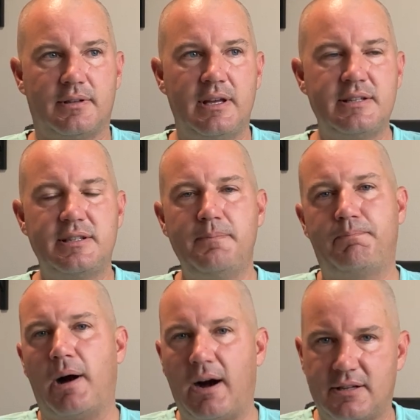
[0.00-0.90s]
it's
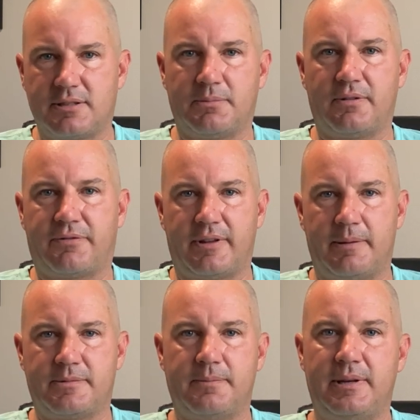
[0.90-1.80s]
impossible for
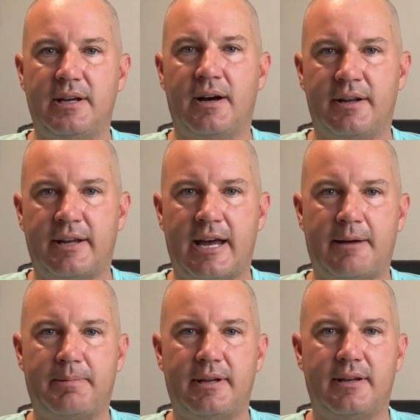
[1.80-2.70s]
them to be
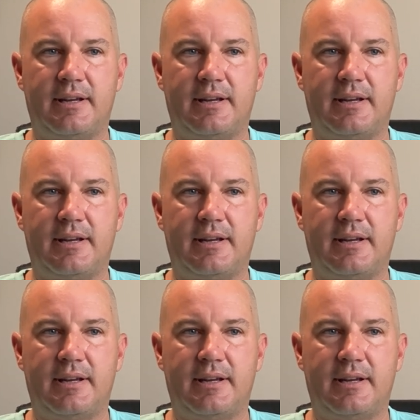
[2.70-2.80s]
unhappy.